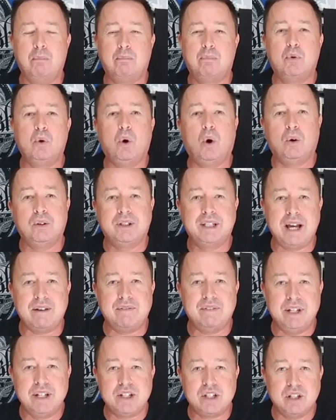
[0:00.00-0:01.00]
broad
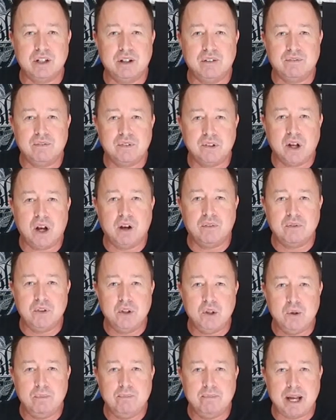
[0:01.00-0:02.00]
definition of
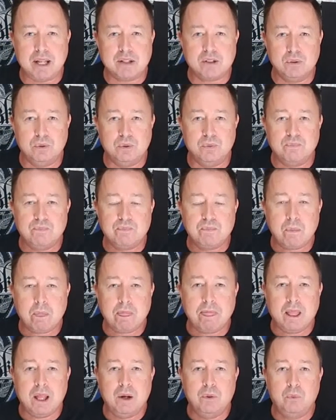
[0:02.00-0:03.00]
new metal
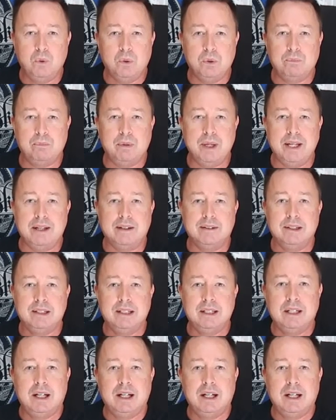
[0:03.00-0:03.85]
would be.